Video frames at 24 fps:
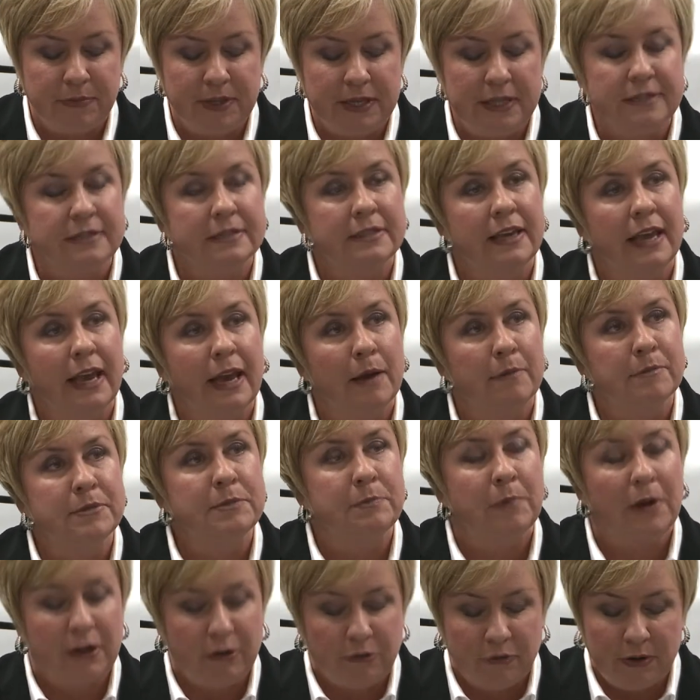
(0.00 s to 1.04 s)
these scams
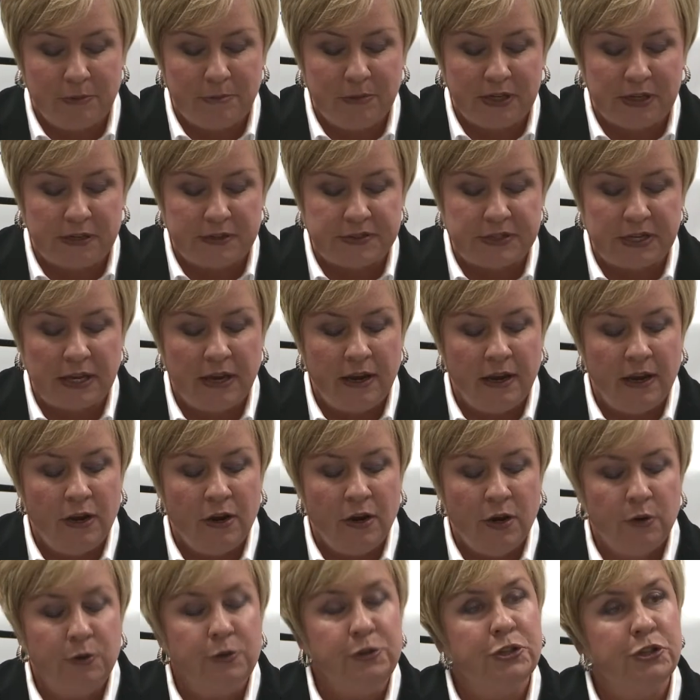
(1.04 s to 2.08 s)
by criminals
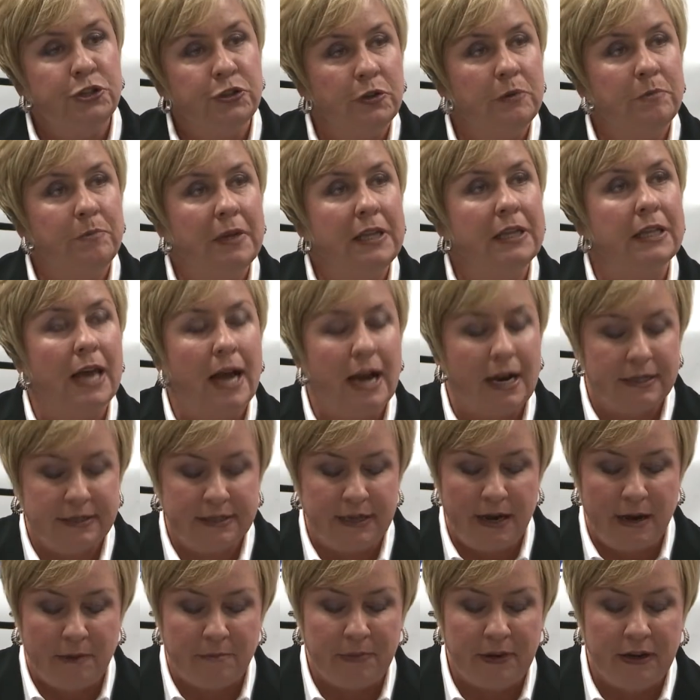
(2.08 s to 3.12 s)
who should be locked
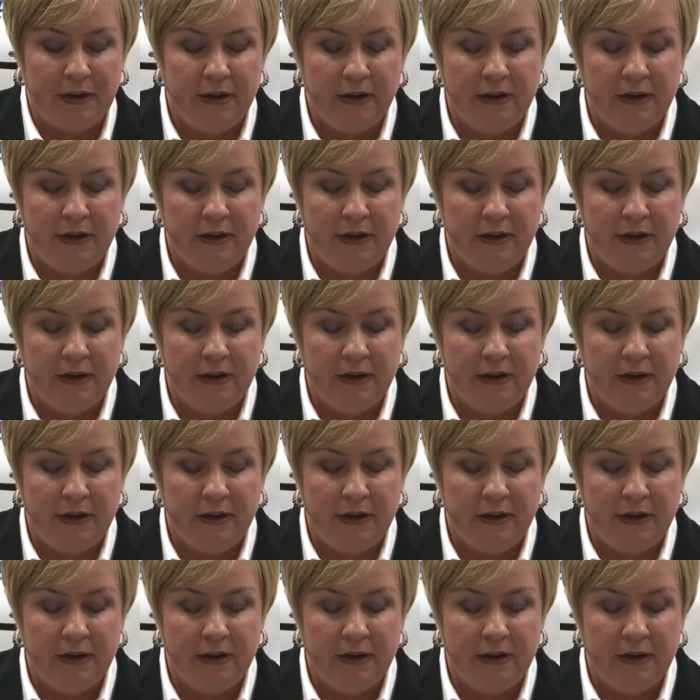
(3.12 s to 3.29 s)
up.